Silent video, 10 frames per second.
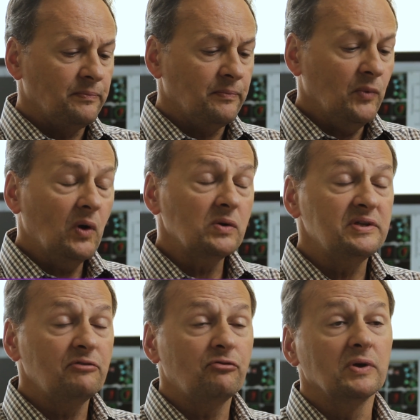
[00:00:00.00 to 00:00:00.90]
we're all
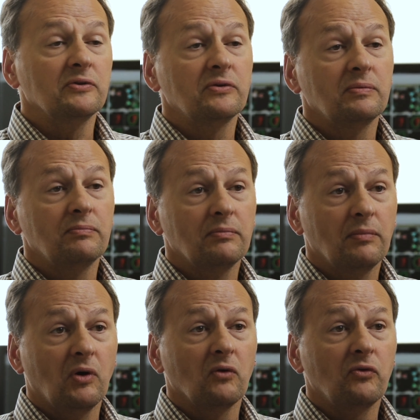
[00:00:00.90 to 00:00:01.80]
different,
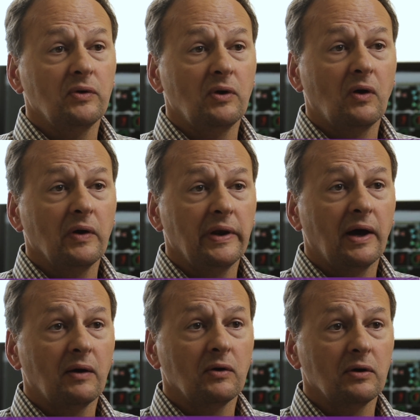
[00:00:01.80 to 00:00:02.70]
both, you know, in
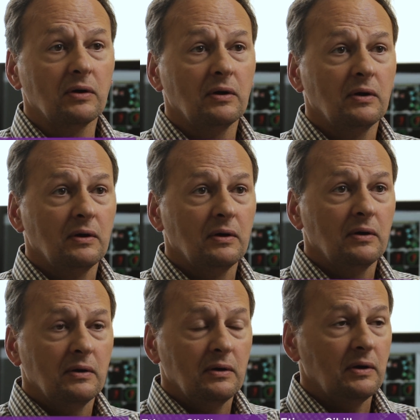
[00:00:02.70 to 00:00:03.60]
our
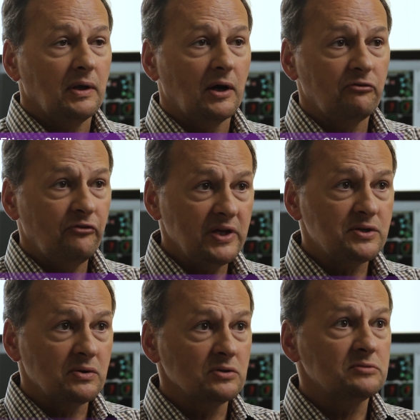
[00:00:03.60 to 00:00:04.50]

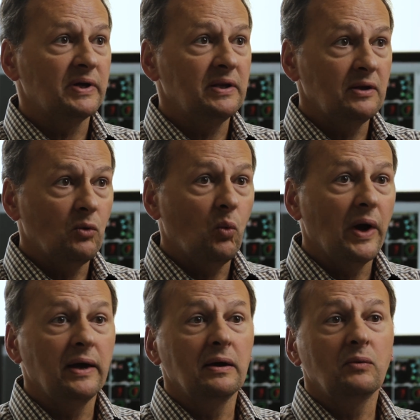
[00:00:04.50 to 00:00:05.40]
features, but in the
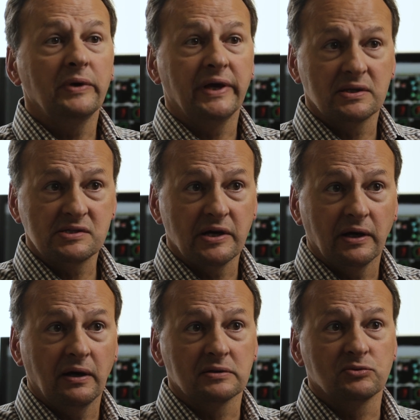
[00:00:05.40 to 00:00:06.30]
way we get
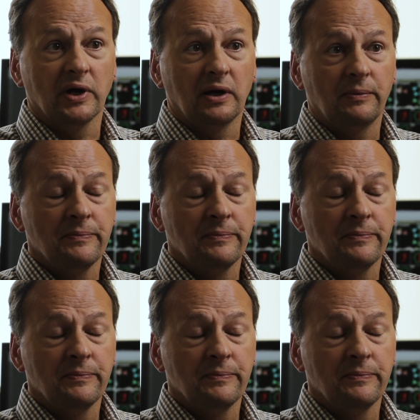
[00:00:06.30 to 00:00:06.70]
sick as well.